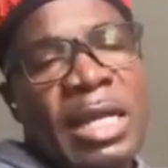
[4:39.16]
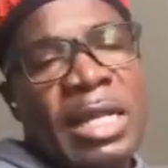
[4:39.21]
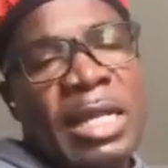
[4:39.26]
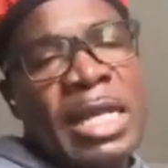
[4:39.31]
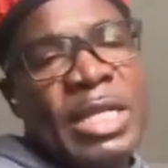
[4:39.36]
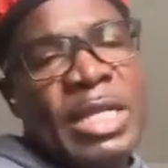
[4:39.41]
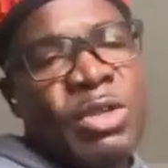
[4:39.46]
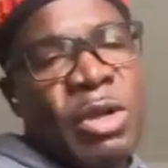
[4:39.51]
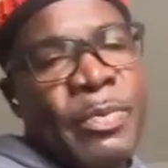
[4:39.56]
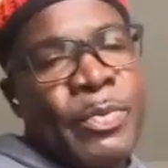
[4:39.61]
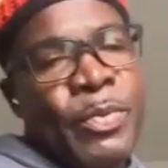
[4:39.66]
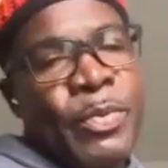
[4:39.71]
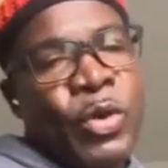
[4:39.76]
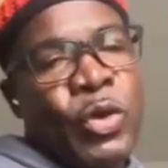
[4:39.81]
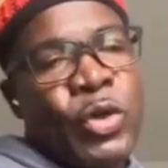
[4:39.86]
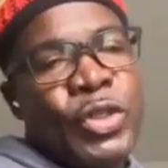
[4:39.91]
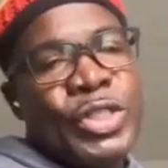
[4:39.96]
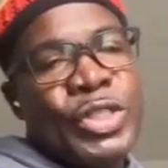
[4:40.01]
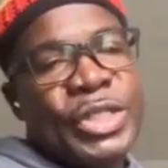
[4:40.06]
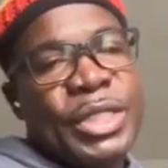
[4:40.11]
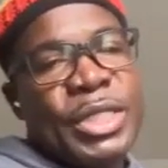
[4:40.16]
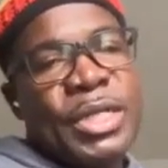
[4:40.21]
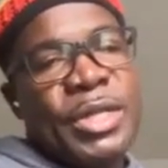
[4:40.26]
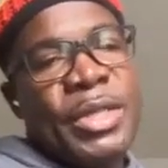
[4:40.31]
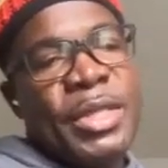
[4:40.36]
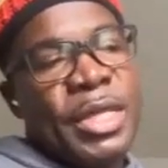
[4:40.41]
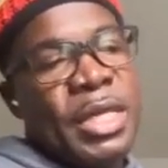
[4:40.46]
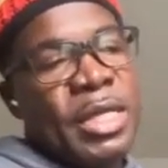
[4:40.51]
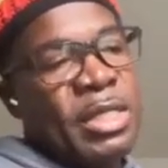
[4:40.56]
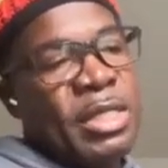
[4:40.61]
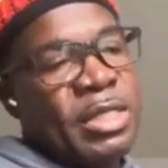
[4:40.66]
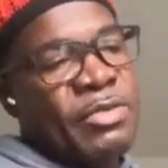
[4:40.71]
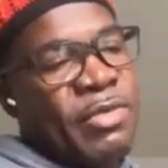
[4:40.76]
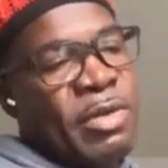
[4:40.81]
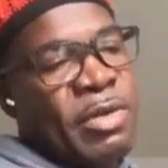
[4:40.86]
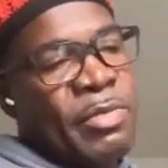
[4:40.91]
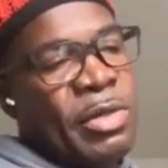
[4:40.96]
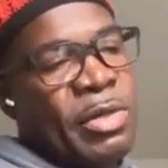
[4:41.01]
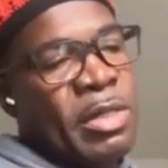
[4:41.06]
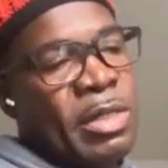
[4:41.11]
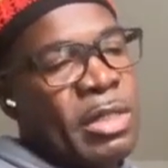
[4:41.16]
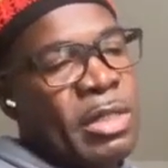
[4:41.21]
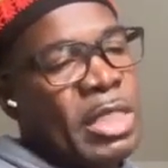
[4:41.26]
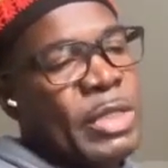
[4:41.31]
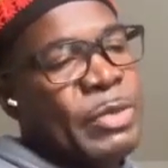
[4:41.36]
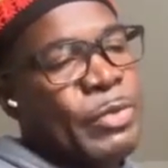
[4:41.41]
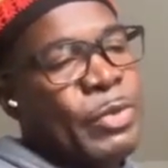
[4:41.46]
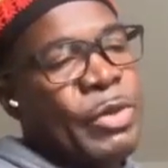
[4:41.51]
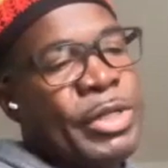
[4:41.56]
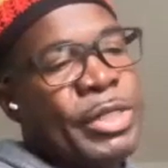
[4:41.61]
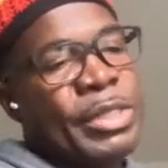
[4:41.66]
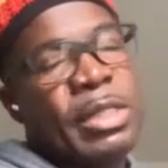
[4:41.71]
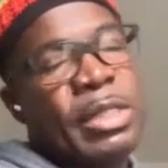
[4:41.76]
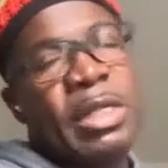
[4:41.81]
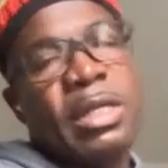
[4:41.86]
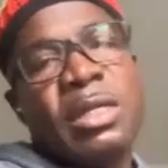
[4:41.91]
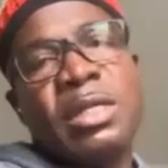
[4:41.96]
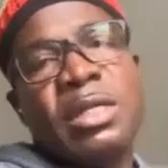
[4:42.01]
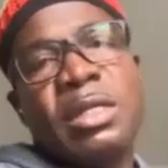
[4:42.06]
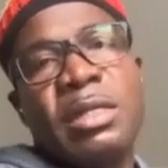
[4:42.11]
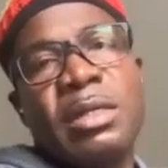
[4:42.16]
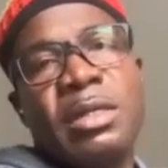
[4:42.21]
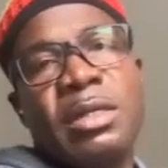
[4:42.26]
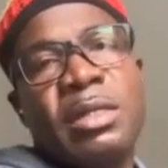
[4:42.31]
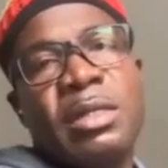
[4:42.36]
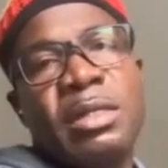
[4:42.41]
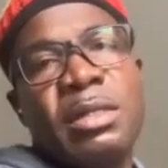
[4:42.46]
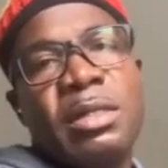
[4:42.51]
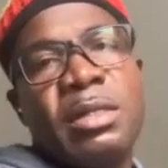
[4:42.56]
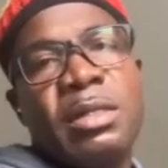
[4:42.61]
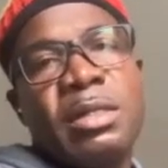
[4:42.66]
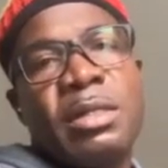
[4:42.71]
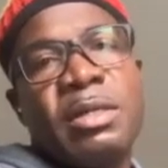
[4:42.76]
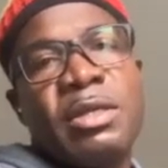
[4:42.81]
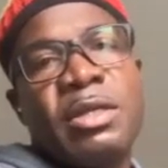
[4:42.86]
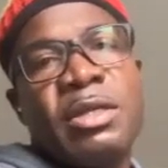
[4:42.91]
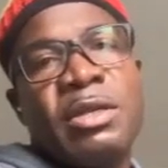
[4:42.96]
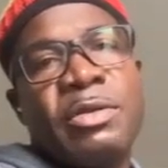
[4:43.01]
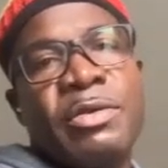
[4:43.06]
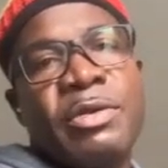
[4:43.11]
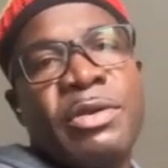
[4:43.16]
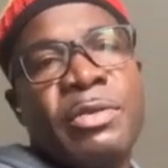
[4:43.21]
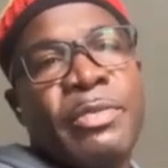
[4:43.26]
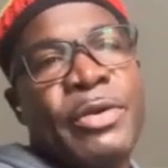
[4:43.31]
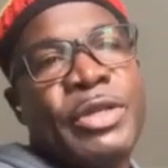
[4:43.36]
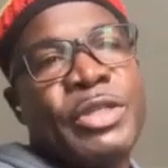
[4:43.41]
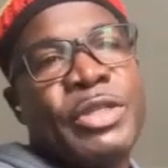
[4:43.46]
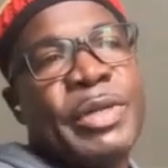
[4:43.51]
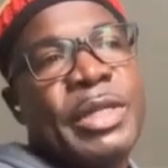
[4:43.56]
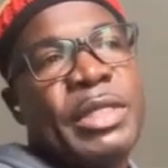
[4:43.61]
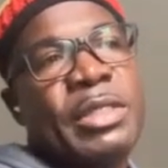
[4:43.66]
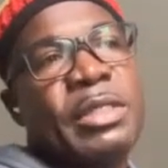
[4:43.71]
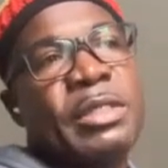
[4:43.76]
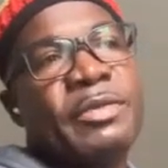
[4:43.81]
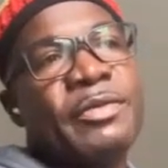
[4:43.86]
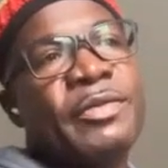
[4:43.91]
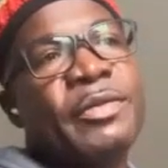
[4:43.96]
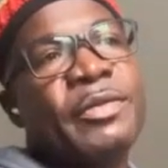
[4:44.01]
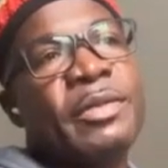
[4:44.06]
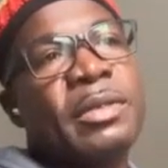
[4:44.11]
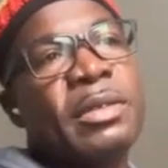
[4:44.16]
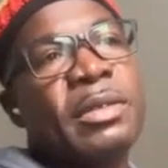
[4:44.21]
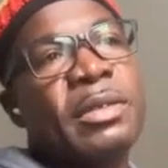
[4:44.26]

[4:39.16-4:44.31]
I like to approach things from a spiritual perspective.